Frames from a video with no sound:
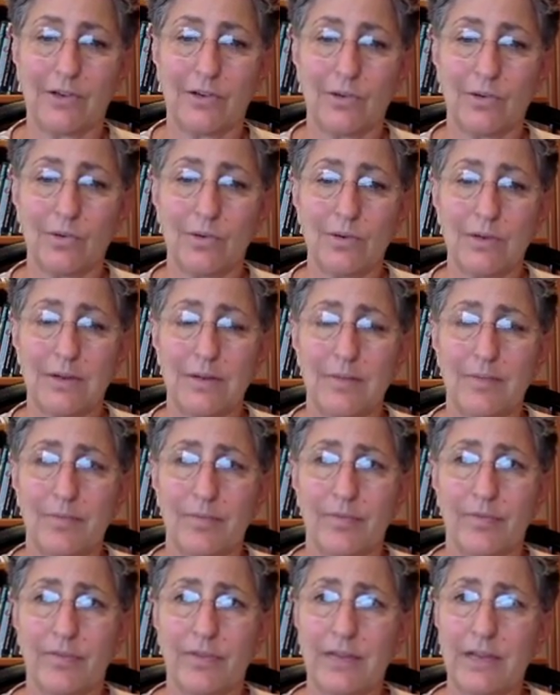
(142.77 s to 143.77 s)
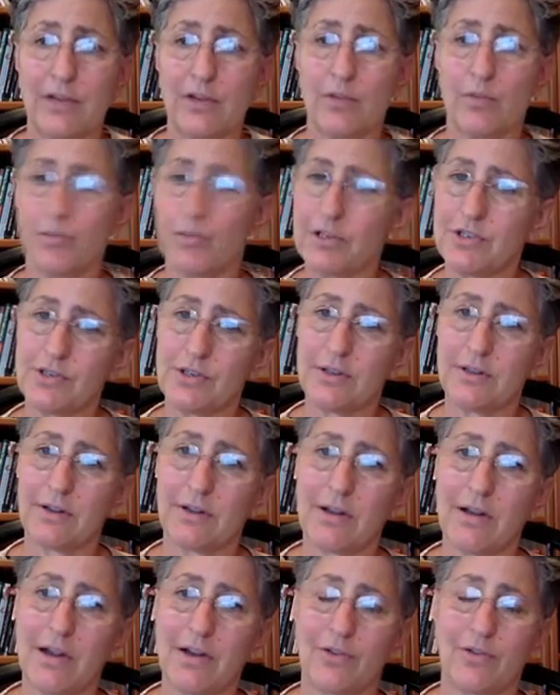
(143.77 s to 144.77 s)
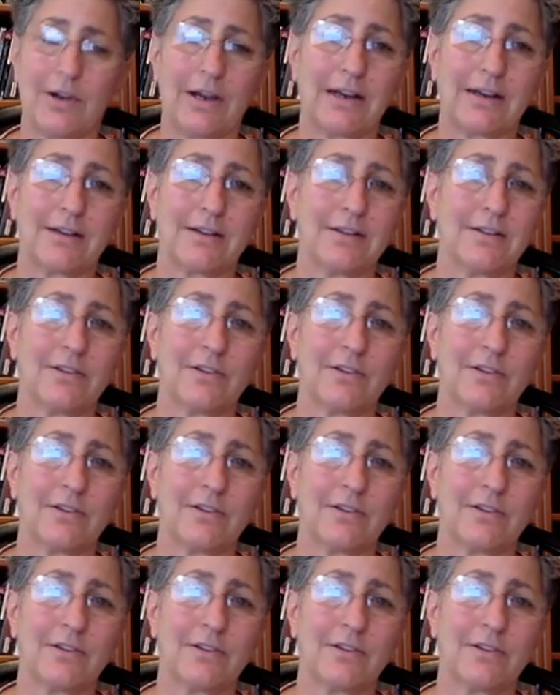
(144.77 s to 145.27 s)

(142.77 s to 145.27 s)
do, then you're breaching the contract.